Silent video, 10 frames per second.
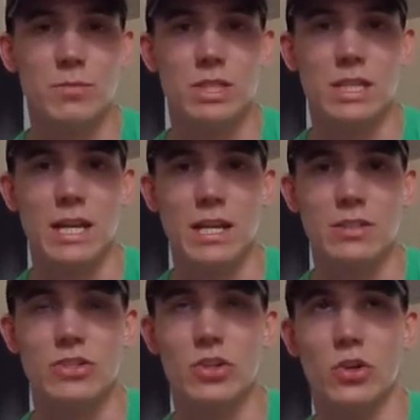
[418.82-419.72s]
Today,
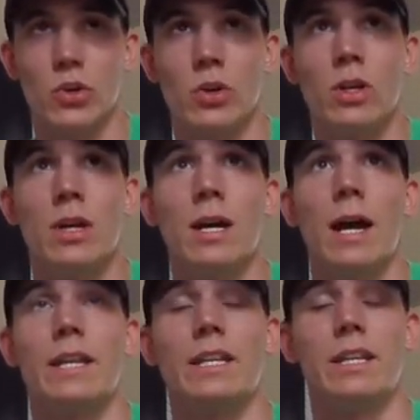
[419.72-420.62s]
so
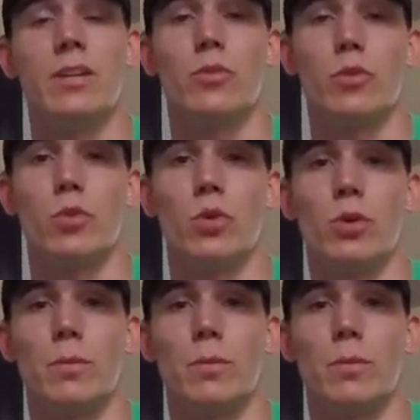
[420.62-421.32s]
I didn't get to record